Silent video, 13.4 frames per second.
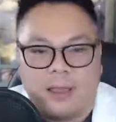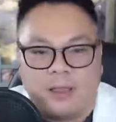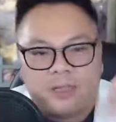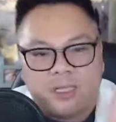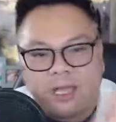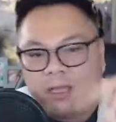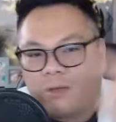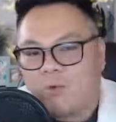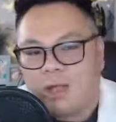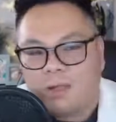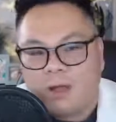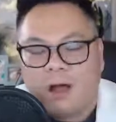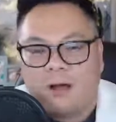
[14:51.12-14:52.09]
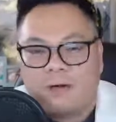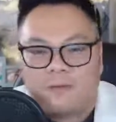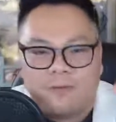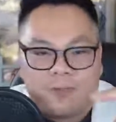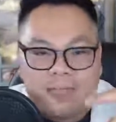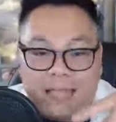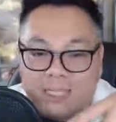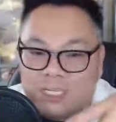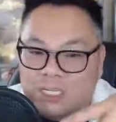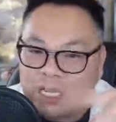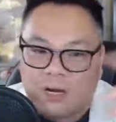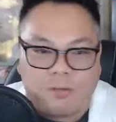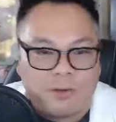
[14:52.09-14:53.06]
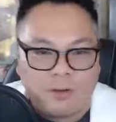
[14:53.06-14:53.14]
You take one off, that
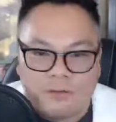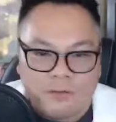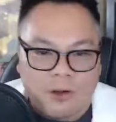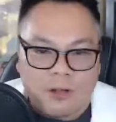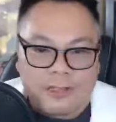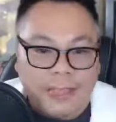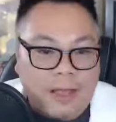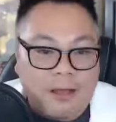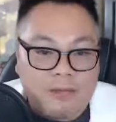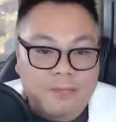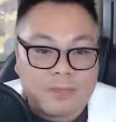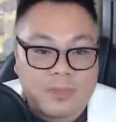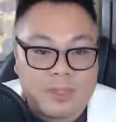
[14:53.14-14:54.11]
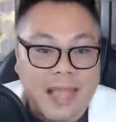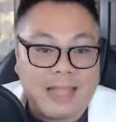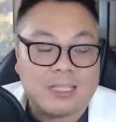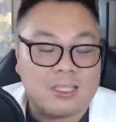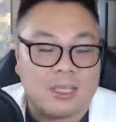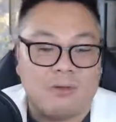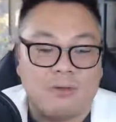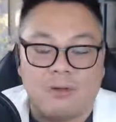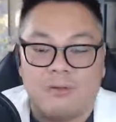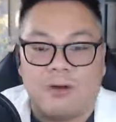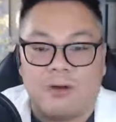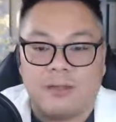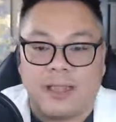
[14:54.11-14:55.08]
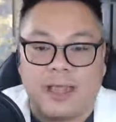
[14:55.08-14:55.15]
chair will fall down. That chair will
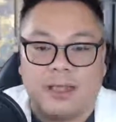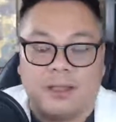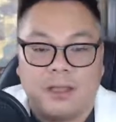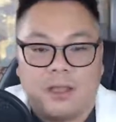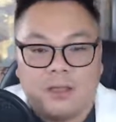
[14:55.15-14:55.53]
fall down.